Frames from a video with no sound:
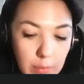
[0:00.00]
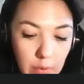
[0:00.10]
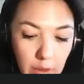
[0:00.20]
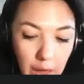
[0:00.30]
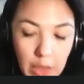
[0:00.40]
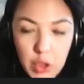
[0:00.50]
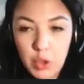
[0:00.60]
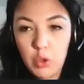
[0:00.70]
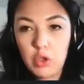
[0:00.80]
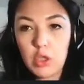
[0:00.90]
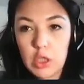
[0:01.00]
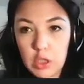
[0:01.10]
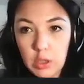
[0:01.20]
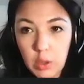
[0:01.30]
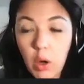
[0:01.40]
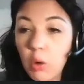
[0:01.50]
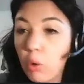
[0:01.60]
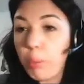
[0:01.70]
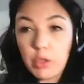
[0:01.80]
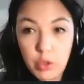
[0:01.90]
large surgeries, or
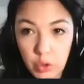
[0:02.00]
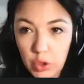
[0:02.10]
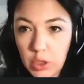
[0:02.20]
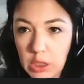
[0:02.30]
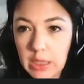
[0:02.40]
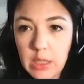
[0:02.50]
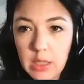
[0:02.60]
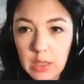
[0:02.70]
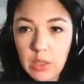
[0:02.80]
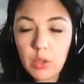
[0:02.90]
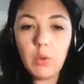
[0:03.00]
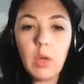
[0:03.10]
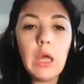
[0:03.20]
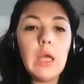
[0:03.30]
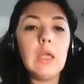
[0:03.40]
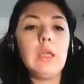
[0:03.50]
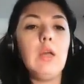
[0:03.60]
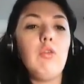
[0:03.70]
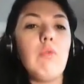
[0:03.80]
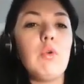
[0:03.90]
open surgeries, let's say so, in
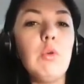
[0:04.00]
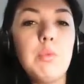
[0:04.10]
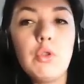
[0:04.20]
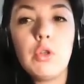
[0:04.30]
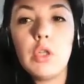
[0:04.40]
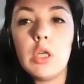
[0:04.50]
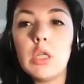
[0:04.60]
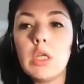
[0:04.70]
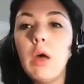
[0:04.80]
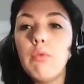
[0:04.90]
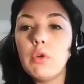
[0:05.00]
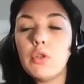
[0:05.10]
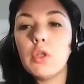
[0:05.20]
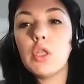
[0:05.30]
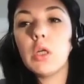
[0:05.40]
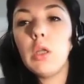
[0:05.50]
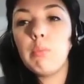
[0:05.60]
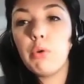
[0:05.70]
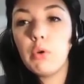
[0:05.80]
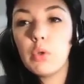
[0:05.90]
case of open surgeries, for surgical
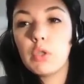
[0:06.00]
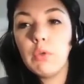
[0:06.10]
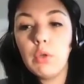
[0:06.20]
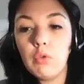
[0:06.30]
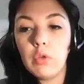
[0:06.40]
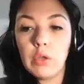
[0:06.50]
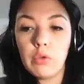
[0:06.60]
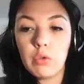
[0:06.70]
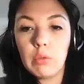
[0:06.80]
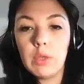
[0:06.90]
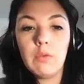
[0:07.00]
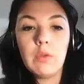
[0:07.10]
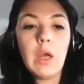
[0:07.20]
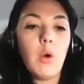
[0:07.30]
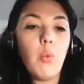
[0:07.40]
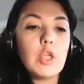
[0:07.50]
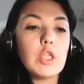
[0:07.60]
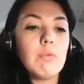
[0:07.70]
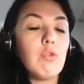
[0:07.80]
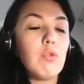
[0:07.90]
approach we use instruments
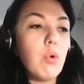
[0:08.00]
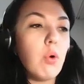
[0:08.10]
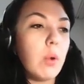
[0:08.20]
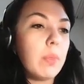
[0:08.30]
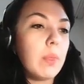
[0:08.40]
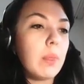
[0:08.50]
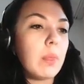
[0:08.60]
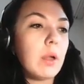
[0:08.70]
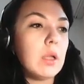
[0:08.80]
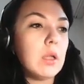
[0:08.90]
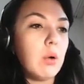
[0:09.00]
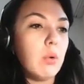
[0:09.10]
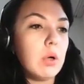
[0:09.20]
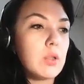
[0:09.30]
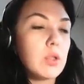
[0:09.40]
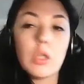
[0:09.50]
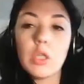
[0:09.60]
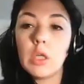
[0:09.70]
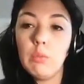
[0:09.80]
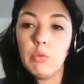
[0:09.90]
which we saw at our
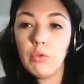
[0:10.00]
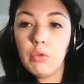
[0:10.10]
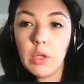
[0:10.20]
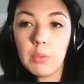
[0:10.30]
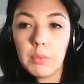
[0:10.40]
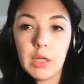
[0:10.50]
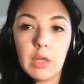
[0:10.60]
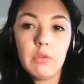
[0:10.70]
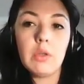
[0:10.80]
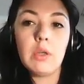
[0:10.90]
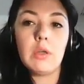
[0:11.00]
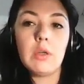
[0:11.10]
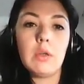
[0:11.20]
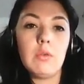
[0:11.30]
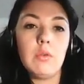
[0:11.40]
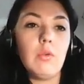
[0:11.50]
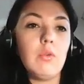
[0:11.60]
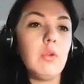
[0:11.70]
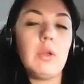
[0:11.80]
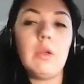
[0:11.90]
surgical museum. Yes,
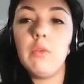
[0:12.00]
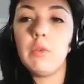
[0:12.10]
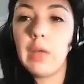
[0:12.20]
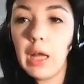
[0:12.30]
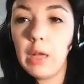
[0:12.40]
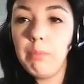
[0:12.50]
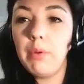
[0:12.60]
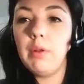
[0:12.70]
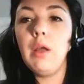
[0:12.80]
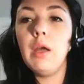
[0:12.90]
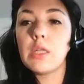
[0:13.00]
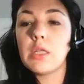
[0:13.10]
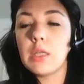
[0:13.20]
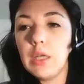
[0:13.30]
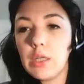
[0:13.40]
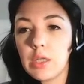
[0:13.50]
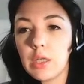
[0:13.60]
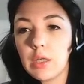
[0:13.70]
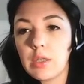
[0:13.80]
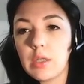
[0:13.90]
those are the scalpel,
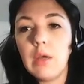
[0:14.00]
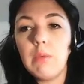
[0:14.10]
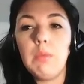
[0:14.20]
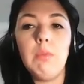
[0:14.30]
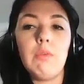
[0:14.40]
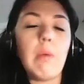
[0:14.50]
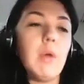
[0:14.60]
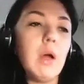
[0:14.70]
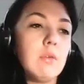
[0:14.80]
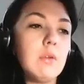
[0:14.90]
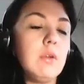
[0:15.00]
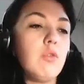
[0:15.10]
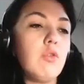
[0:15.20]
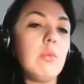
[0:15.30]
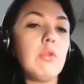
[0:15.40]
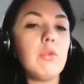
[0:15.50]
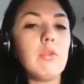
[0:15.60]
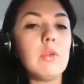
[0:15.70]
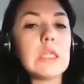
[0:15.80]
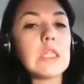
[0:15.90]
scissors, maybe some other instruments for
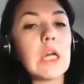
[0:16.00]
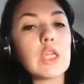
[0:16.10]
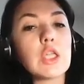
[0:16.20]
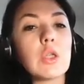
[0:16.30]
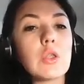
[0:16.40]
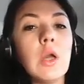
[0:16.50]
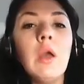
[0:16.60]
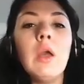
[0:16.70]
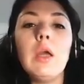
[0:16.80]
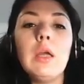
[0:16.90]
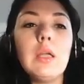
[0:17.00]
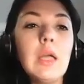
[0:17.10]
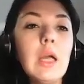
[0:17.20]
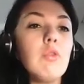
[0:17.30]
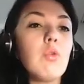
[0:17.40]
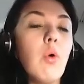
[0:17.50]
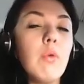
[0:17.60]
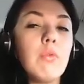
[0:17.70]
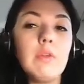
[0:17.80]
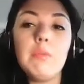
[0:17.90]
the dissections. In case
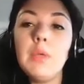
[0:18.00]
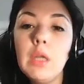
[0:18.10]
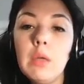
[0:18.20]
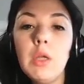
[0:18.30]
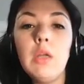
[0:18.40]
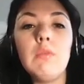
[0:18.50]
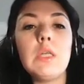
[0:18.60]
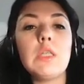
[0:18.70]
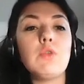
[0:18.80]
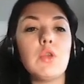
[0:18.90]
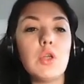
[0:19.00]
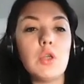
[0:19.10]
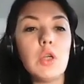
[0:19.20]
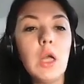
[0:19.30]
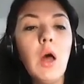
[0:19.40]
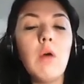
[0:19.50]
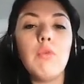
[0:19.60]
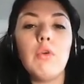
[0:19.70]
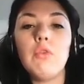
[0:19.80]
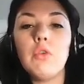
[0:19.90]
of this minimally invasive surgery,
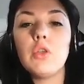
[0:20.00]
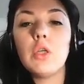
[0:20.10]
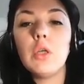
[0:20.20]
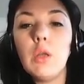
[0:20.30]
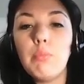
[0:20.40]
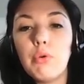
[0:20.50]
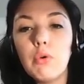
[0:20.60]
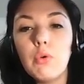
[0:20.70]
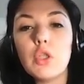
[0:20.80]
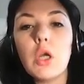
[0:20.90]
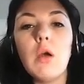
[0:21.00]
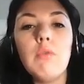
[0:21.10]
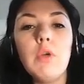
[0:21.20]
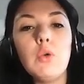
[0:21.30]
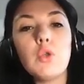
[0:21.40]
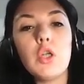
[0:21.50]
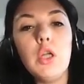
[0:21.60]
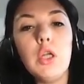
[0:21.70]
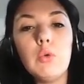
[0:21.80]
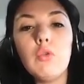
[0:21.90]
for the surgical approach, we
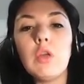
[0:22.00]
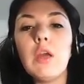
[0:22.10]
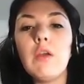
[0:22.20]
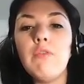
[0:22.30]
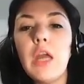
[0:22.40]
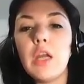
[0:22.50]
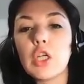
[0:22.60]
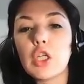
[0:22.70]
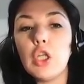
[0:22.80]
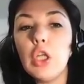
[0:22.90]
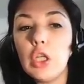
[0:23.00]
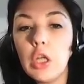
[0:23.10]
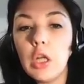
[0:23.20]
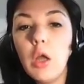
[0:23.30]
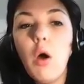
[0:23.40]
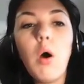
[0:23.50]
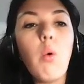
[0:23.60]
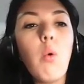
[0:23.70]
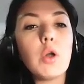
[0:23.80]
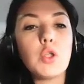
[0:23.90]
usually use Verish needle
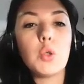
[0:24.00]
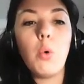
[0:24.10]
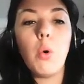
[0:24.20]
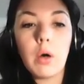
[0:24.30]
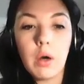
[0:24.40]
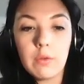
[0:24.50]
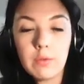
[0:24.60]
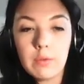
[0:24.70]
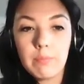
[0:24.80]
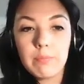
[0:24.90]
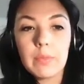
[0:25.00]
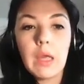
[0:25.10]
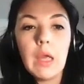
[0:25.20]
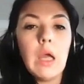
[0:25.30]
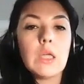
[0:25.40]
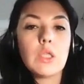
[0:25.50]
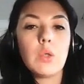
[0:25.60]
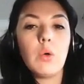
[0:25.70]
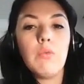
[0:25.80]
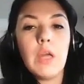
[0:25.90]
or trocas.
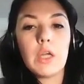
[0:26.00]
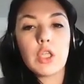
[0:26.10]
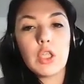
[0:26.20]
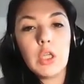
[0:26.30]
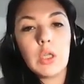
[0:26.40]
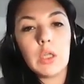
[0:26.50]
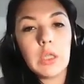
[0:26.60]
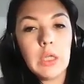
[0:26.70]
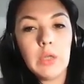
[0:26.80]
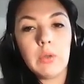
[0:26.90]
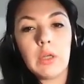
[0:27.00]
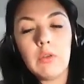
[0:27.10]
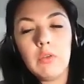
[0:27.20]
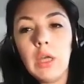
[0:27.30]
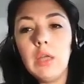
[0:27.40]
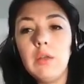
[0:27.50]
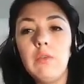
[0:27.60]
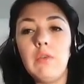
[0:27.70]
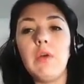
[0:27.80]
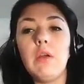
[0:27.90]
So Verish needle, here you can see it
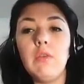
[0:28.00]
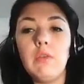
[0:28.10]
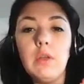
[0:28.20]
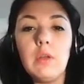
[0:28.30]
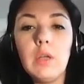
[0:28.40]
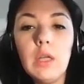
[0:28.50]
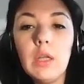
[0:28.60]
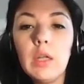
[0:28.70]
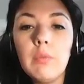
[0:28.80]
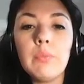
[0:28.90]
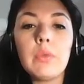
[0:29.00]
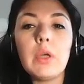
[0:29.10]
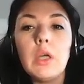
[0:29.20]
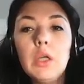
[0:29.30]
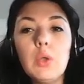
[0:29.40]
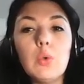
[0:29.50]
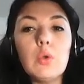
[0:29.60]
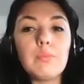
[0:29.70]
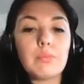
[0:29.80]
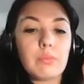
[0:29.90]
is a very thin needle. You